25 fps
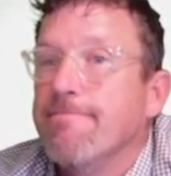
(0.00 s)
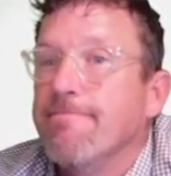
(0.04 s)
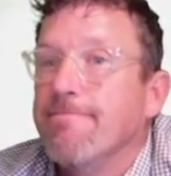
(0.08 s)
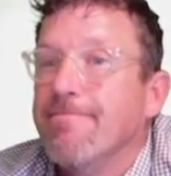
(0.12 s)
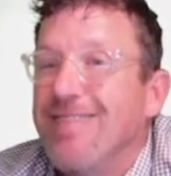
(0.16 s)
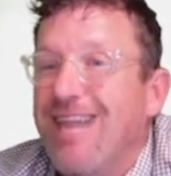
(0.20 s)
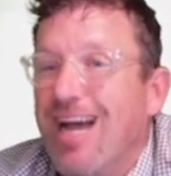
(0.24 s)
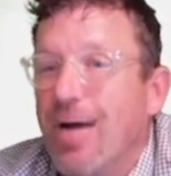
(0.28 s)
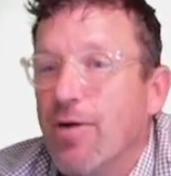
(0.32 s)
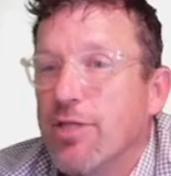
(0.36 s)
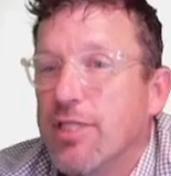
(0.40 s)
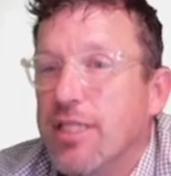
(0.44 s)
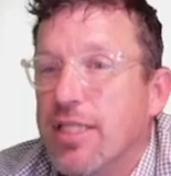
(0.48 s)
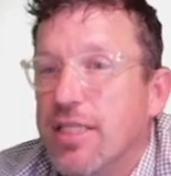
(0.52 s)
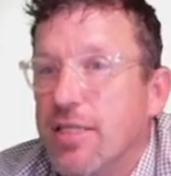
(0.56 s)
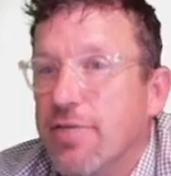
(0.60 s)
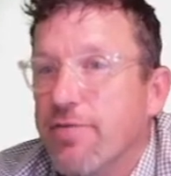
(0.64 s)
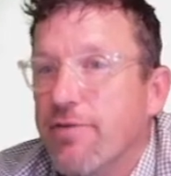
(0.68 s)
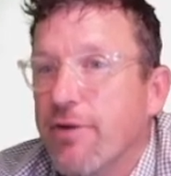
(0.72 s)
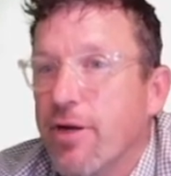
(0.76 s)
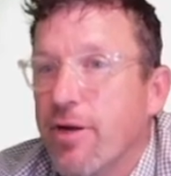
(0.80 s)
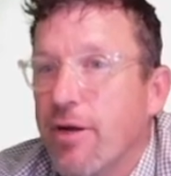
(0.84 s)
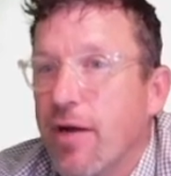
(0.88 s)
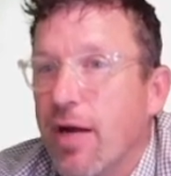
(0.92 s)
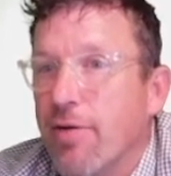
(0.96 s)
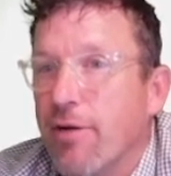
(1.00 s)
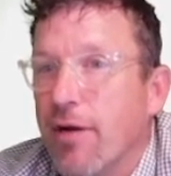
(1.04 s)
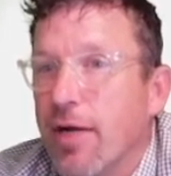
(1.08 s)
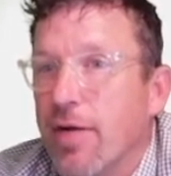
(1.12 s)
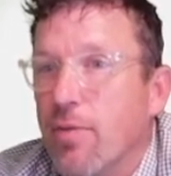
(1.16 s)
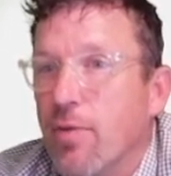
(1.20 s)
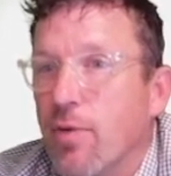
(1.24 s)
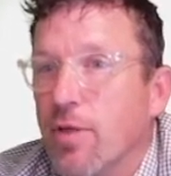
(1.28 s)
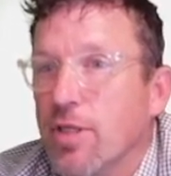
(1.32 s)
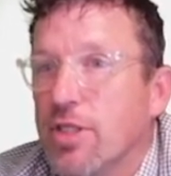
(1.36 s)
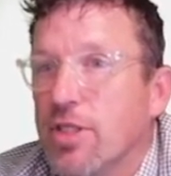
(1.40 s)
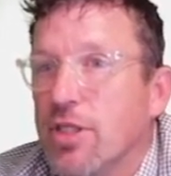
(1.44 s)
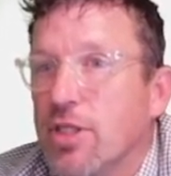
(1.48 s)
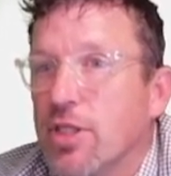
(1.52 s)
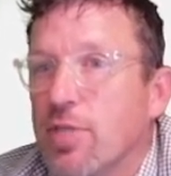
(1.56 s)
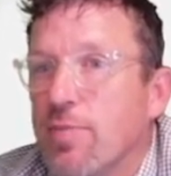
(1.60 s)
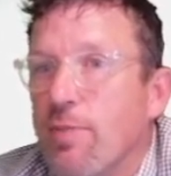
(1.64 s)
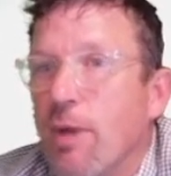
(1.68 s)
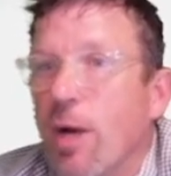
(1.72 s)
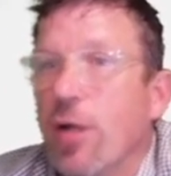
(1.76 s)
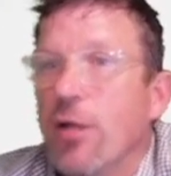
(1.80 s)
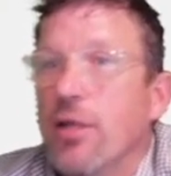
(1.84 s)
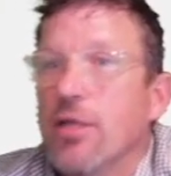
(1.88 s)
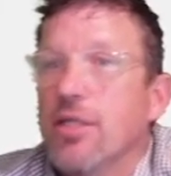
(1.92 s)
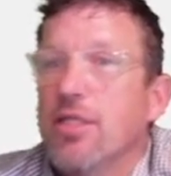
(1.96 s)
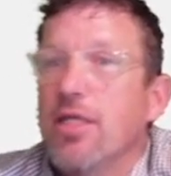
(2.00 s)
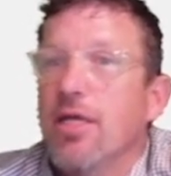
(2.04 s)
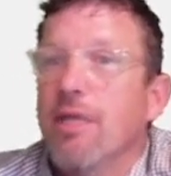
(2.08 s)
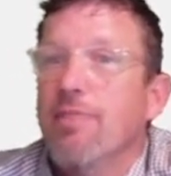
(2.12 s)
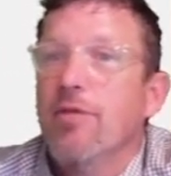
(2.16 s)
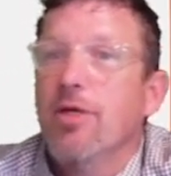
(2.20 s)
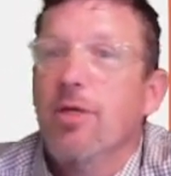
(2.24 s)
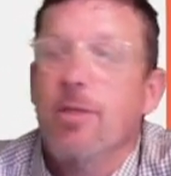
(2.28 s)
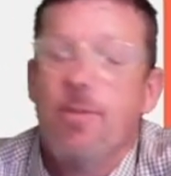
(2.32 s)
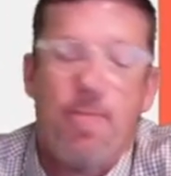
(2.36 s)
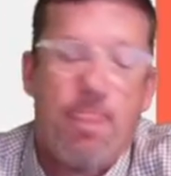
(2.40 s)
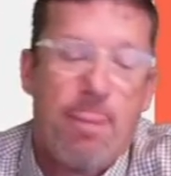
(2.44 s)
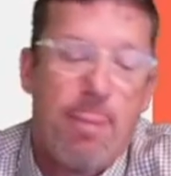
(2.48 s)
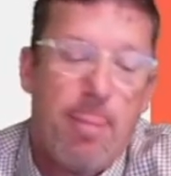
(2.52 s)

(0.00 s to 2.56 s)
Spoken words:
Now it's easy to figure out, right? What's the smallest number?